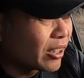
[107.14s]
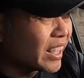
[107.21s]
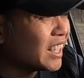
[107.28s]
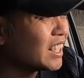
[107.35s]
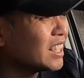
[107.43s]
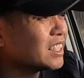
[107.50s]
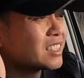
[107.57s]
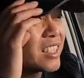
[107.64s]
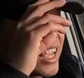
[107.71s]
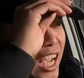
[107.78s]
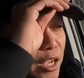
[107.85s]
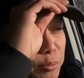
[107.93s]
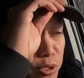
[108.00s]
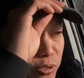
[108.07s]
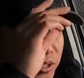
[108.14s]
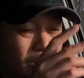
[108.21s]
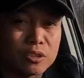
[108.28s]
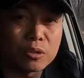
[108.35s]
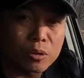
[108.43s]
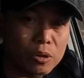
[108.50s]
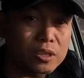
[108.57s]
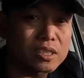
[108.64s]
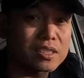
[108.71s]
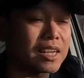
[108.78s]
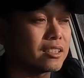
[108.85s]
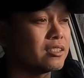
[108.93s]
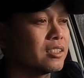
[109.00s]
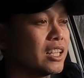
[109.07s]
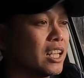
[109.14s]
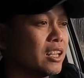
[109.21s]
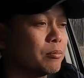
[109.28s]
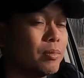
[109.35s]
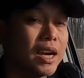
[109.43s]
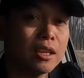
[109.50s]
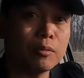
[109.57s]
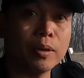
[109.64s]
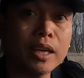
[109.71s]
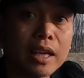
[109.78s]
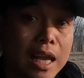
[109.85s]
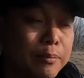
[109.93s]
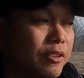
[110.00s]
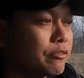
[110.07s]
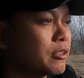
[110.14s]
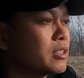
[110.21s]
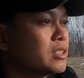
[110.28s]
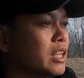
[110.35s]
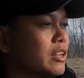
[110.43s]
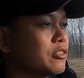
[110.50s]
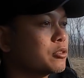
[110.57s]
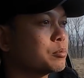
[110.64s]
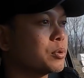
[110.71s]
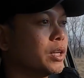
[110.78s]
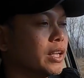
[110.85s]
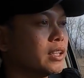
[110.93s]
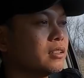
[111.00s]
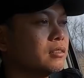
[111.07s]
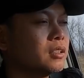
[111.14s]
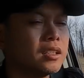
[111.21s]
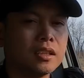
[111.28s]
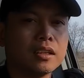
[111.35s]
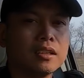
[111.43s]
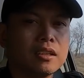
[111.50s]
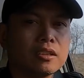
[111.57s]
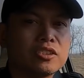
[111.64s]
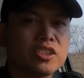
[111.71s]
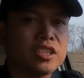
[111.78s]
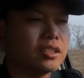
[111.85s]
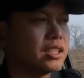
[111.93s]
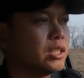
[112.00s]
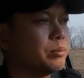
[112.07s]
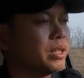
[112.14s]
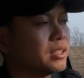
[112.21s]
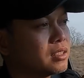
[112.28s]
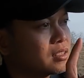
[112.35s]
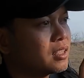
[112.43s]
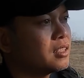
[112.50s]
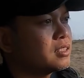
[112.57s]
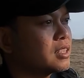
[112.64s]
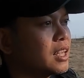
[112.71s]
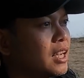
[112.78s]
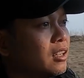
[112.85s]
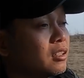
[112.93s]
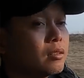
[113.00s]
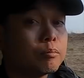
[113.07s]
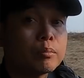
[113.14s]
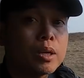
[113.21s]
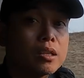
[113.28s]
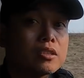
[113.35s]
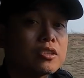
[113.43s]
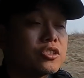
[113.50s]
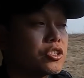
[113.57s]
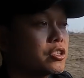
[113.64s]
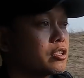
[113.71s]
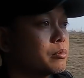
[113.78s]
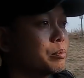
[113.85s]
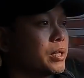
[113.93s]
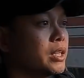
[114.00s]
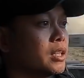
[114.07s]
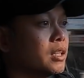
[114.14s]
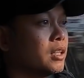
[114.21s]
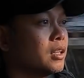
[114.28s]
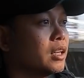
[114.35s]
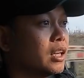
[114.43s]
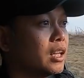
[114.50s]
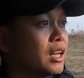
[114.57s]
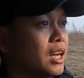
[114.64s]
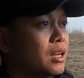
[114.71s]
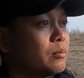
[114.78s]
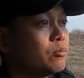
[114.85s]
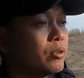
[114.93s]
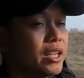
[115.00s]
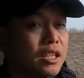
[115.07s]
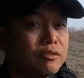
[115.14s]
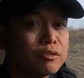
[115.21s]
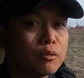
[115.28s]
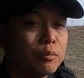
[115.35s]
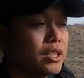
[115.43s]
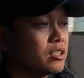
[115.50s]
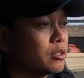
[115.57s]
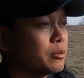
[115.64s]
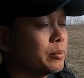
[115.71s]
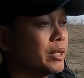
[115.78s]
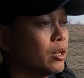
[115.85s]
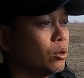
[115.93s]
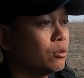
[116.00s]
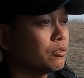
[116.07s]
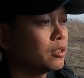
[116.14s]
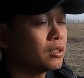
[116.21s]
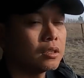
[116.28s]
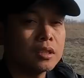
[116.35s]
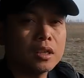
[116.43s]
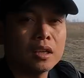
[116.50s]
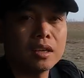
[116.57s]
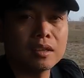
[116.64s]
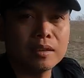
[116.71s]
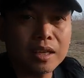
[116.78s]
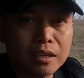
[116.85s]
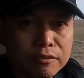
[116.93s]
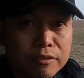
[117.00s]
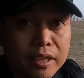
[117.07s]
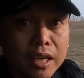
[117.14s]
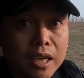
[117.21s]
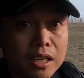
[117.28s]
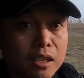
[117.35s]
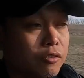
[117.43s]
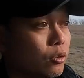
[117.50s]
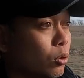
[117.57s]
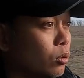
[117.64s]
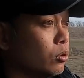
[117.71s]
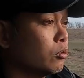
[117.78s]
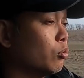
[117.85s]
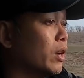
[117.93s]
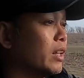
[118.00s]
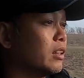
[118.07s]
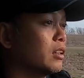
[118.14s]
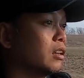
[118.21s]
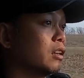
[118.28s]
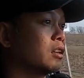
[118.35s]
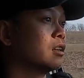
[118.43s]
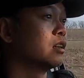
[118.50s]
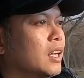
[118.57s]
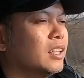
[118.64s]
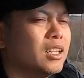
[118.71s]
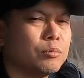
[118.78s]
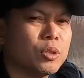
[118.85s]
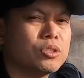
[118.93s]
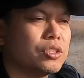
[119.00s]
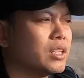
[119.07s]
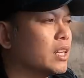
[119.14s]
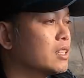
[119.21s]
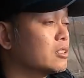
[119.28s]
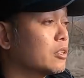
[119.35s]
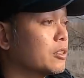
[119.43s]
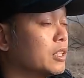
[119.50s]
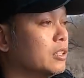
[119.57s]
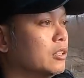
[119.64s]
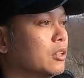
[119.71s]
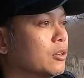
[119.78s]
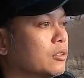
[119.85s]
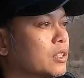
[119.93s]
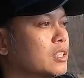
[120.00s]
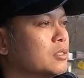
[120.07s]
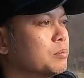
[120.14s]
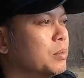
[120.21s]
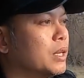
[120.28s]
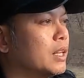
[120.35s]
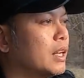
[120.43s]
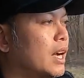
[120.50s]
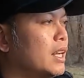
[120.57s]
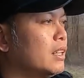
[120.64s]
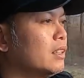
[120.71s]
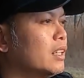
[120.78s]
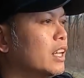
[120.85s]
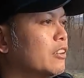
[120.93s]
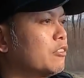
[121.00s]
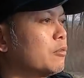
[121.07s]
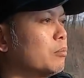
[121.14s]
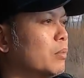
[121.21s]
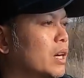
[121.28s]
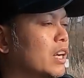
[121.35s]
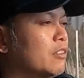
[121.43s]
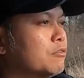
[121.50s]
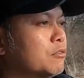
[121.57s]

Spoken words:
It is absolutely gorgeous out today. By the way, happy first day of spring. A little chilly, but the sun's out, the birds are chirping, and I'm ready for winter to be over. I'm not a fan of cold weather. I think most of you guys already know this, but I left my